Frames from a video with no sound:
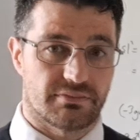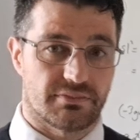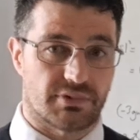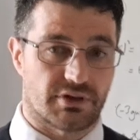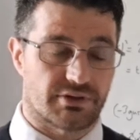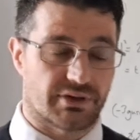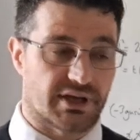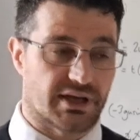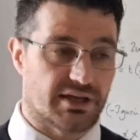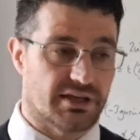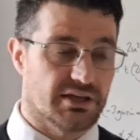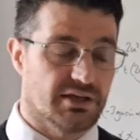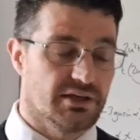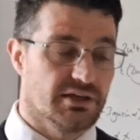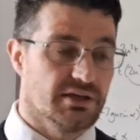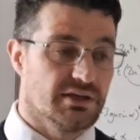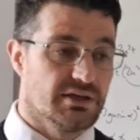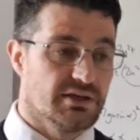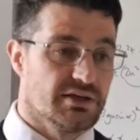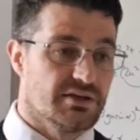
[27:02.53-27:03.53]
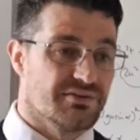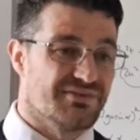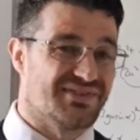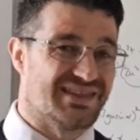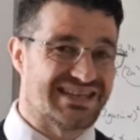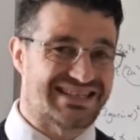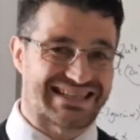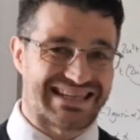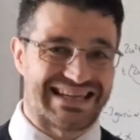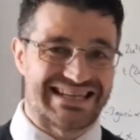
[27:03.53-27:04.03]
Okay.
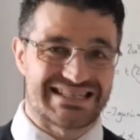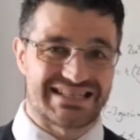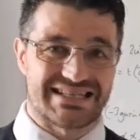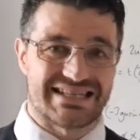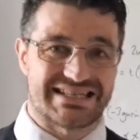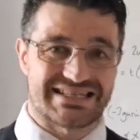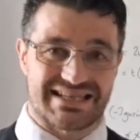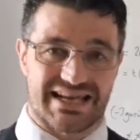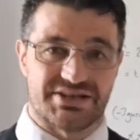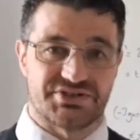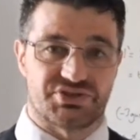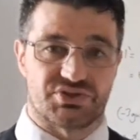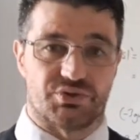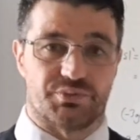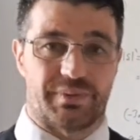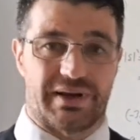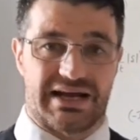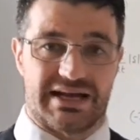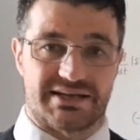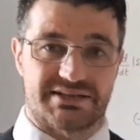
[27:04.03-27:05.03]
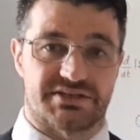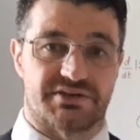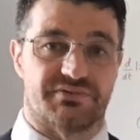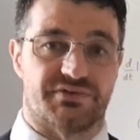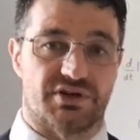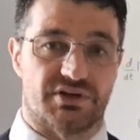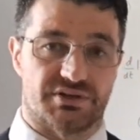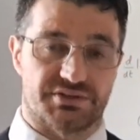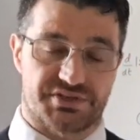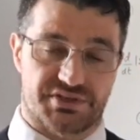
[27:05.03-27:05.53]
This is an essential part of
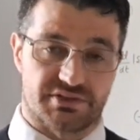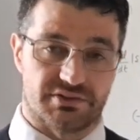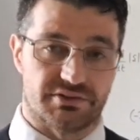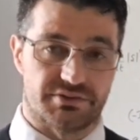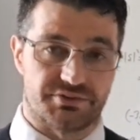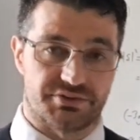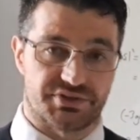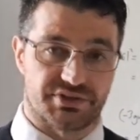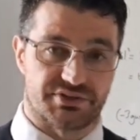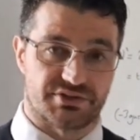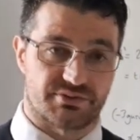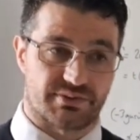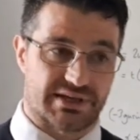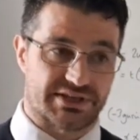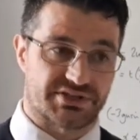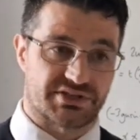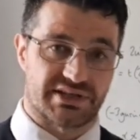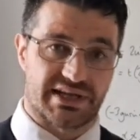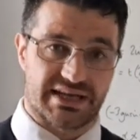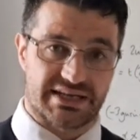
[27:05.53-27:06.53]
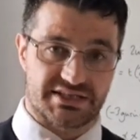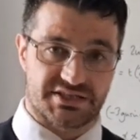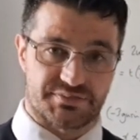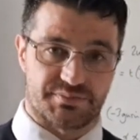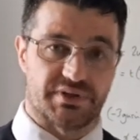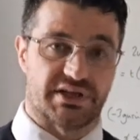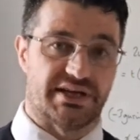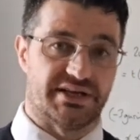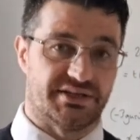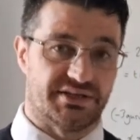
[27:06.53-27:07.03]
your solution, to actually
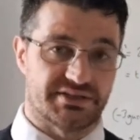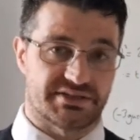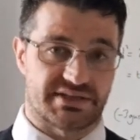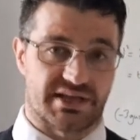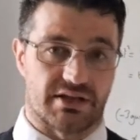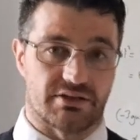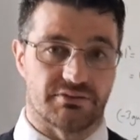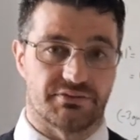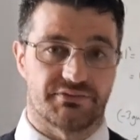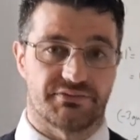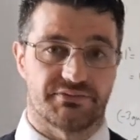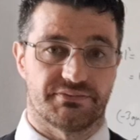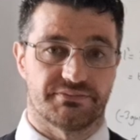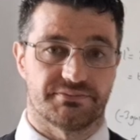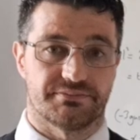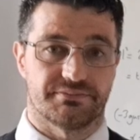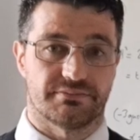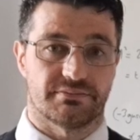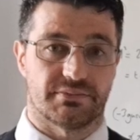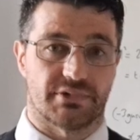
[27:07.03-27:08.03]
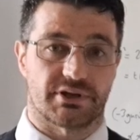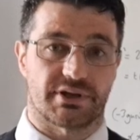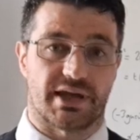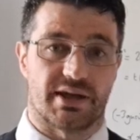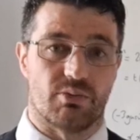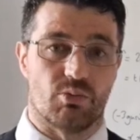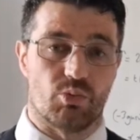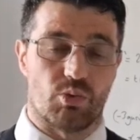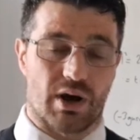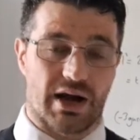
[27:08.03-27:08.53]
explain yourself. Okay.
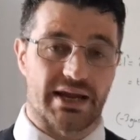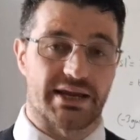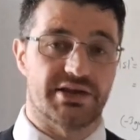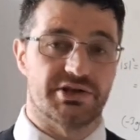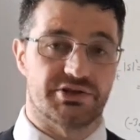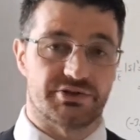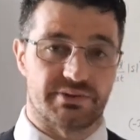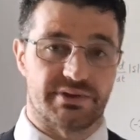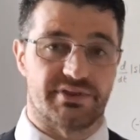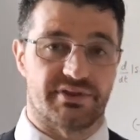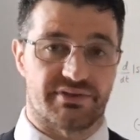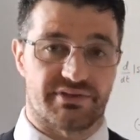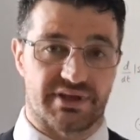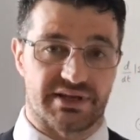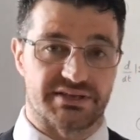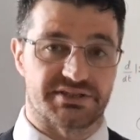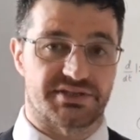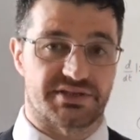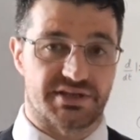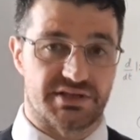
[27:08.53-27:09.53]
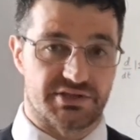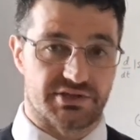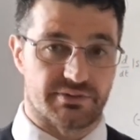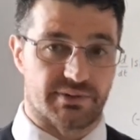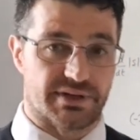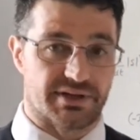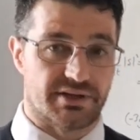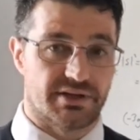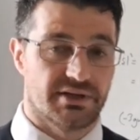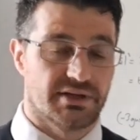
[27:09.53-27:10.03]
Why you're doing the things that you're
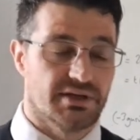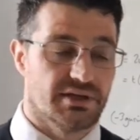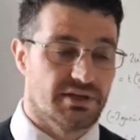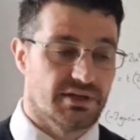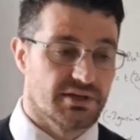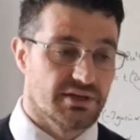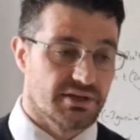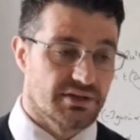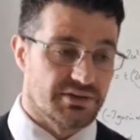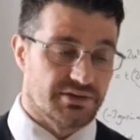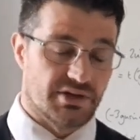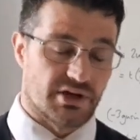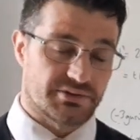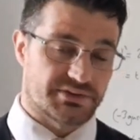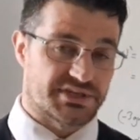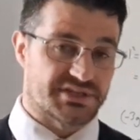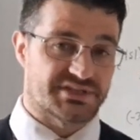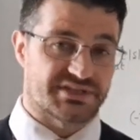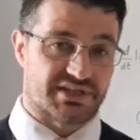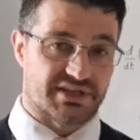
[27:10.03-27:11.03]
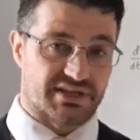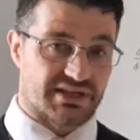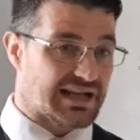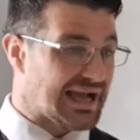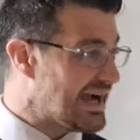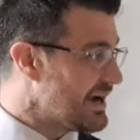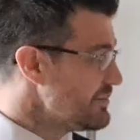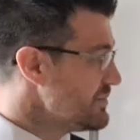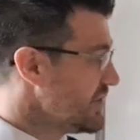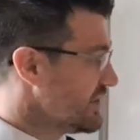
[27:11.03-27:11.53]
doing. Notice that
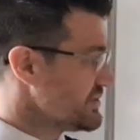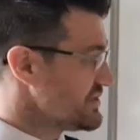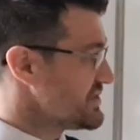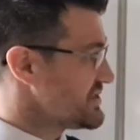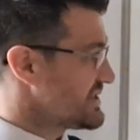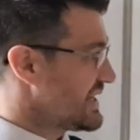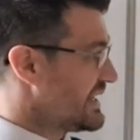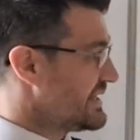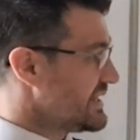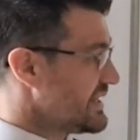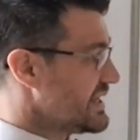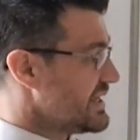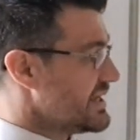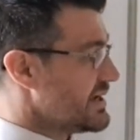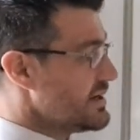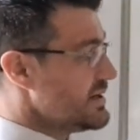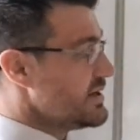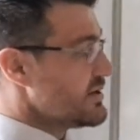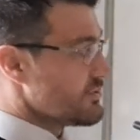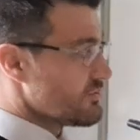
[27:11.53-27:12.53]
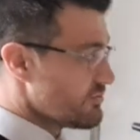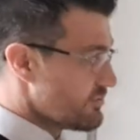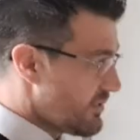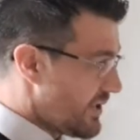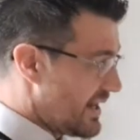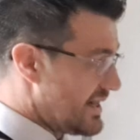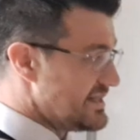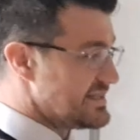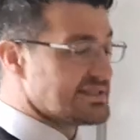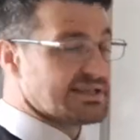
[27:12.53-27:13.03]
I'm not just standing here
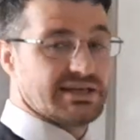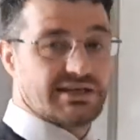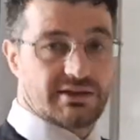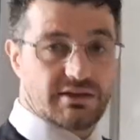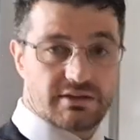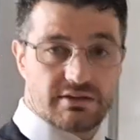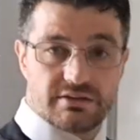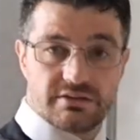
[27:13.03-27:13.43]
writing